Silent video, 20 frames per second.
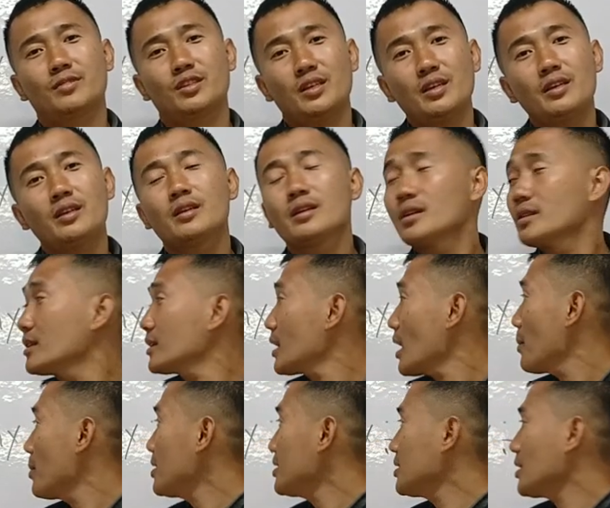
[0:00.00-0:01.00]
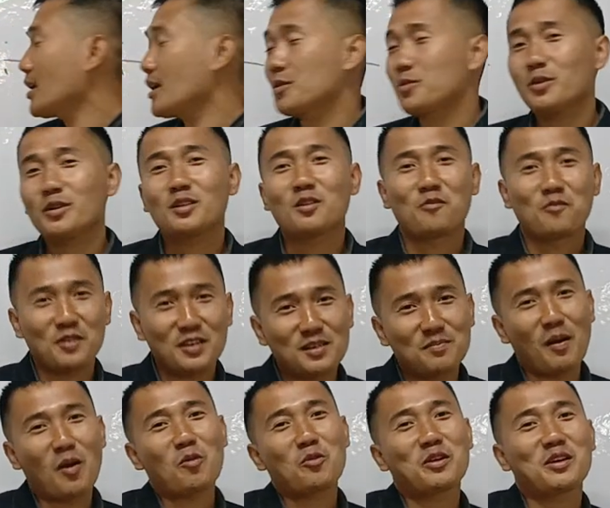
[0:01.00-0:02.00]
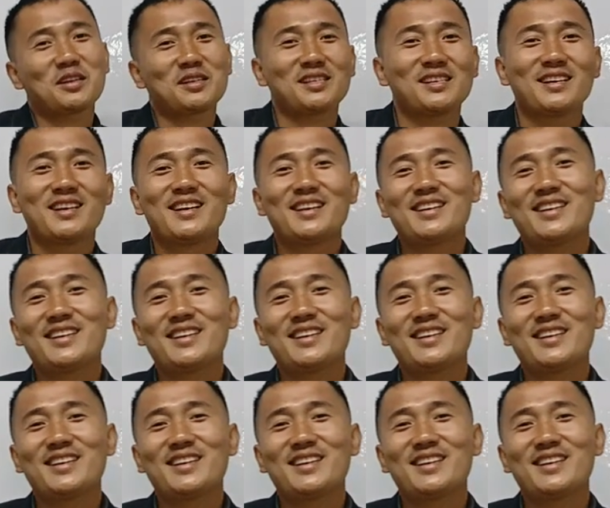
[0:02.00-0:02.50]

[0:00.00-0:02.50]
See, the cabinet secretary, the first power is